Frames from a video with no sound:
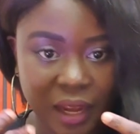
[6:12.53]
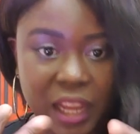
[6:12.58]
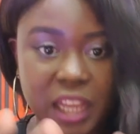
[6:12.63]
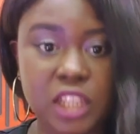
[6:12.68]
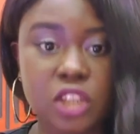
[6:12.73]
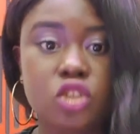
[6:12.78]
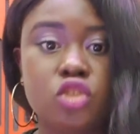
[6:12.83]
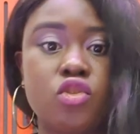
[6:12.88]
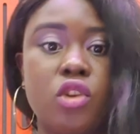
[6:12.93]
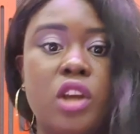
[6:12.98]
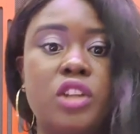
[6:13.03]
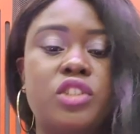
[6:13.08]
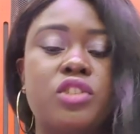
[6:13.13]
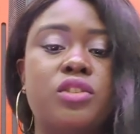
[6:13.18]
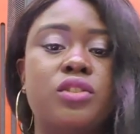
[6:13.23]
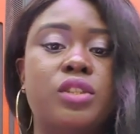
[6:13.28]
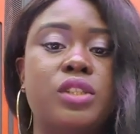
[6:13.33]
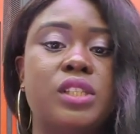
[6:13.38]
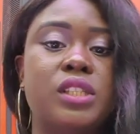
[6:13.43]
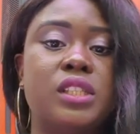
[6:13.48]

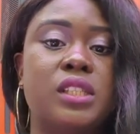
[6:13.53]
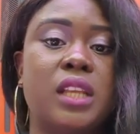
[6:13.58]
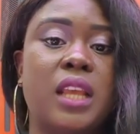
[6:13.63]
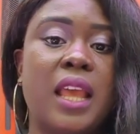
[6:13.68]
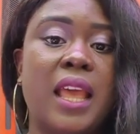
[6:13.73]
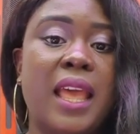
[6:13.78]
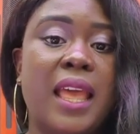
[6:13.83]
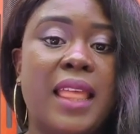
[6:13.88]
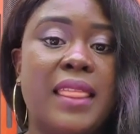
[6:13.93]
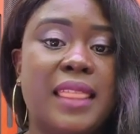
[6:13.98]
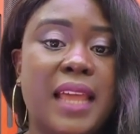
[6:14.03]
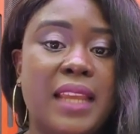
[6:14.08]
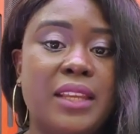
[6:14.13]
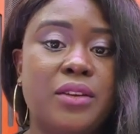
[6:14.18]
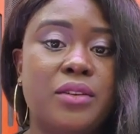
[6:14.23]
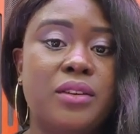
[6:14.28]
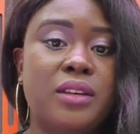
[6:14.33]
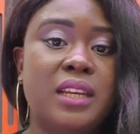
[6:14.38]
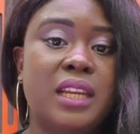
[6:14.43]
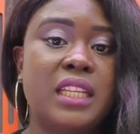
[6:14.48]
Instructions that
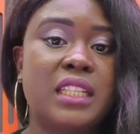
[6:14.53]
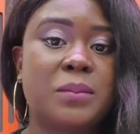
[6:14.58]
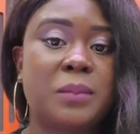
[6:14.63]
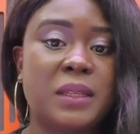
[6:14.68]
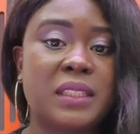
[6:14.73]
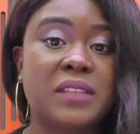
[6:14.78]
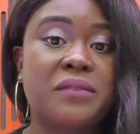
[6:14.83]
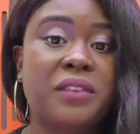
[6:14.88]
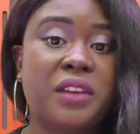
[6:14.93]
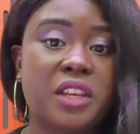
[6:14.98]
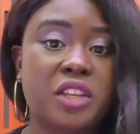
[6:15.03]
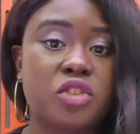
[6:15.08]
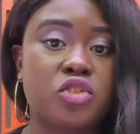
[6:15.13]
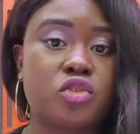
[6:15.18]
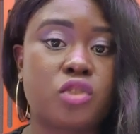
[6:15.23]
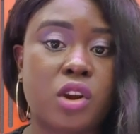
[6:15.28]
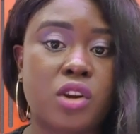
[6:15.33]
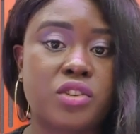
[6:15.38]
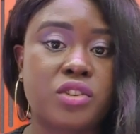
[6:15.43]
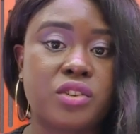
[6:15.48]
you need, specific
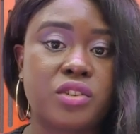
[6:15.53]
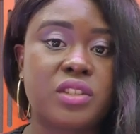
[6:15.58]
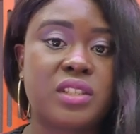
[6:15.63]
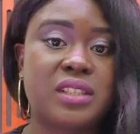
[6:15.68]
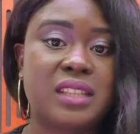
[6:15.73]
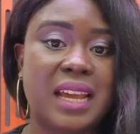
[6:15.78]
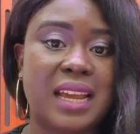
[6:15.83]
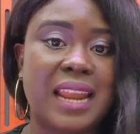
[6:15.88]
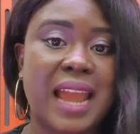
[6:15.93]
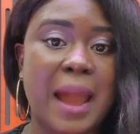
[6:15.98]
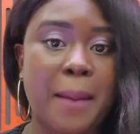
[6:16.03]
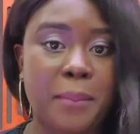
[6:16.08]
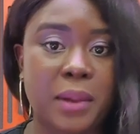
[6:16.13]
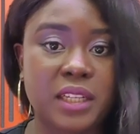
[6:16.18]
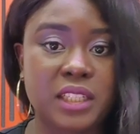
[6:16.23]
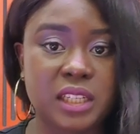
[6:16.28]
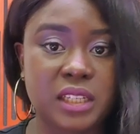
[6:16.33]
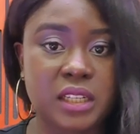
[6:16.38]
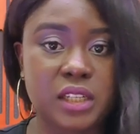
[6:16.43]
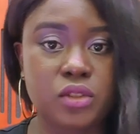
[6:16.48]
instructions that are
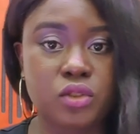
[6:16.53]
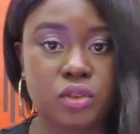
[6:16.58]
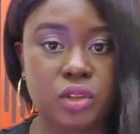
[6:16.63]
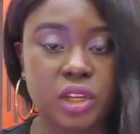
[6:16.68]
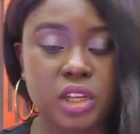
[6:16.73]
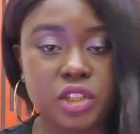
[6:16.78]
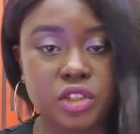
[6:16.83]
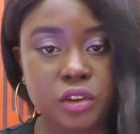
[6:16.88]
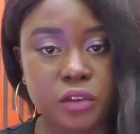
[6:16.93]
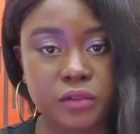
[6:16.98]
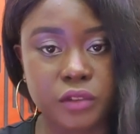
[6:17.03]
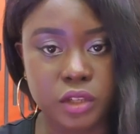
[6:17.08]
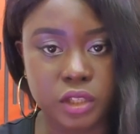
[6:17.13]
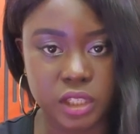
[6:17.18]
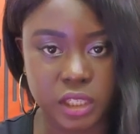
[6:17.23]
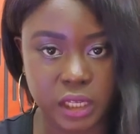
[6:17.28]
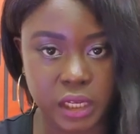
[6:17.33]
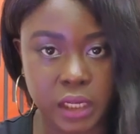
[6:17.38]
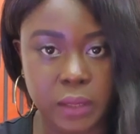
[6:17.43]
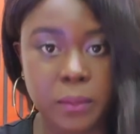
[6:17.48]
pertaining to each of your
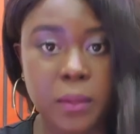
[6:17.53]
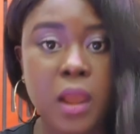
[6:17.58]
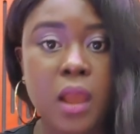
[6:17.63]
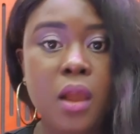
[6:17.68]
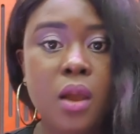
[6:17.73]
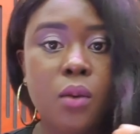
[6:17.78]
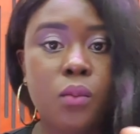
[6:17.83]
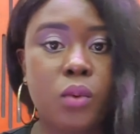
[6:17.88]
team,